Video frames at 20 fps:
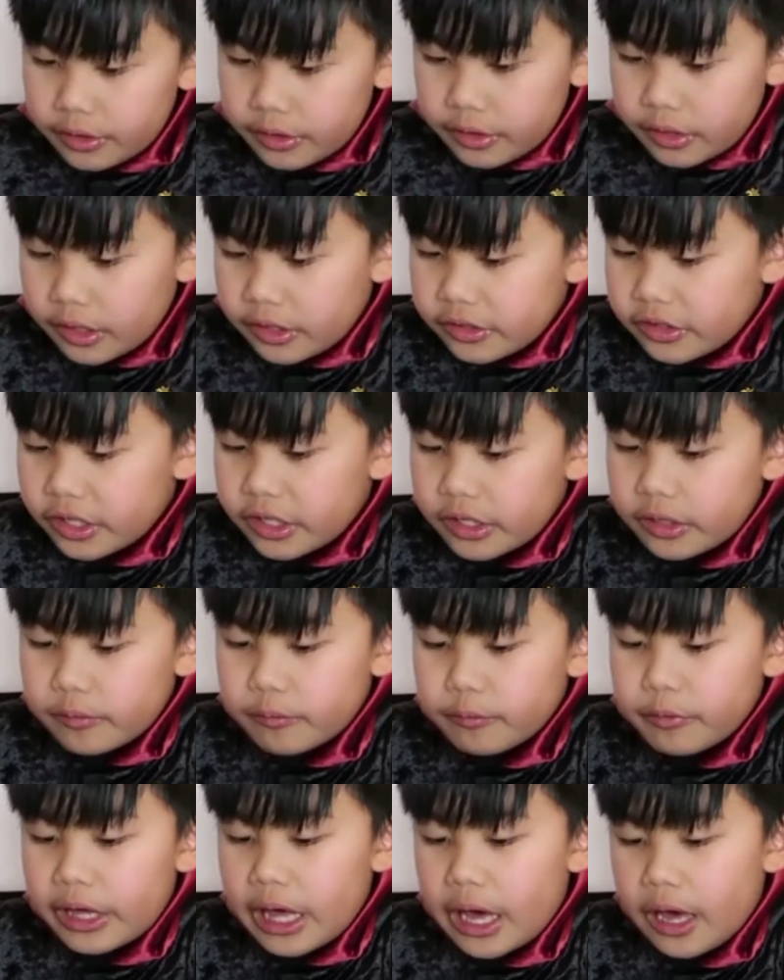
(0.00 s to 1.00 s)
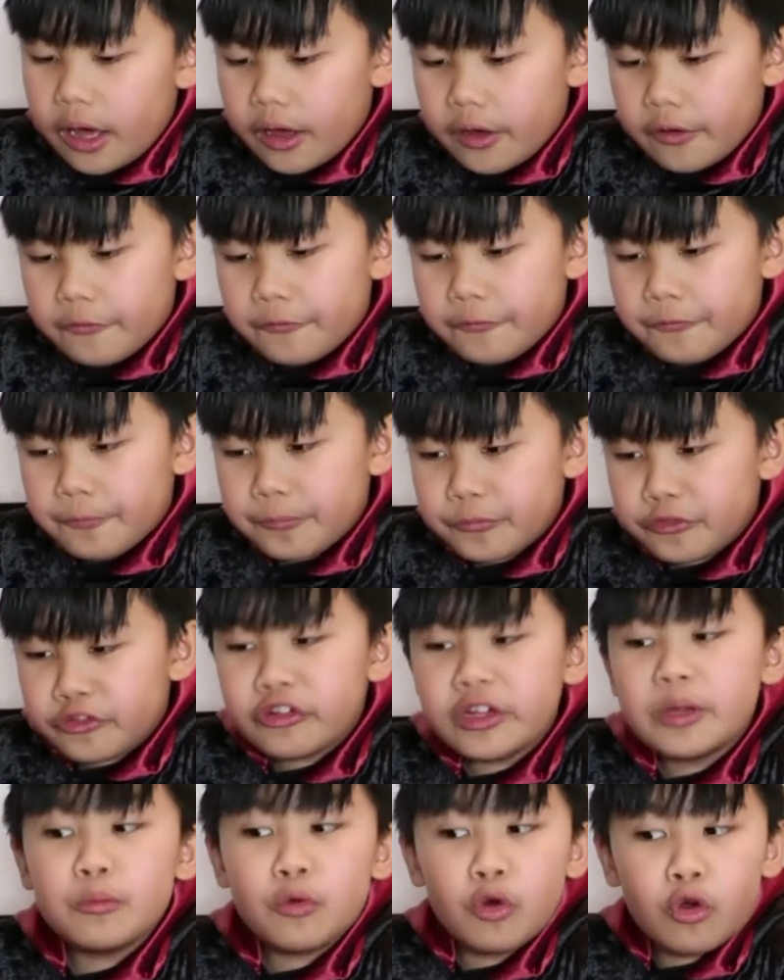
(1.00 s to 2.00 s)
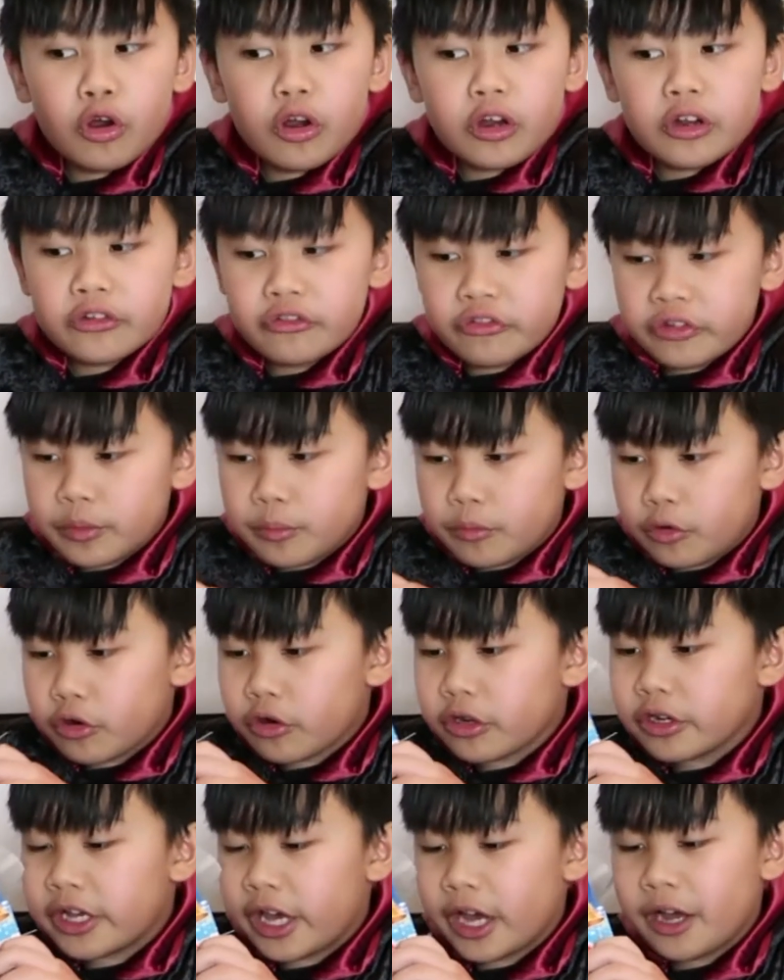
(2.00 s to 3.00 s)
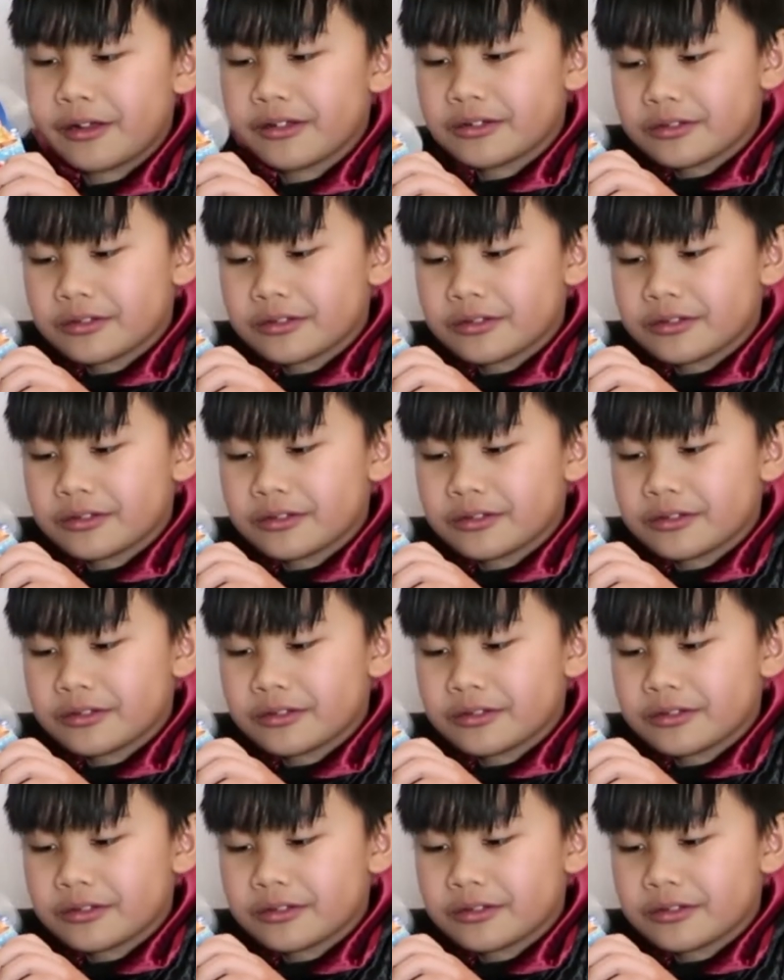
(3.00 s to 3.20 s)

I think we have three more, three more, yeah.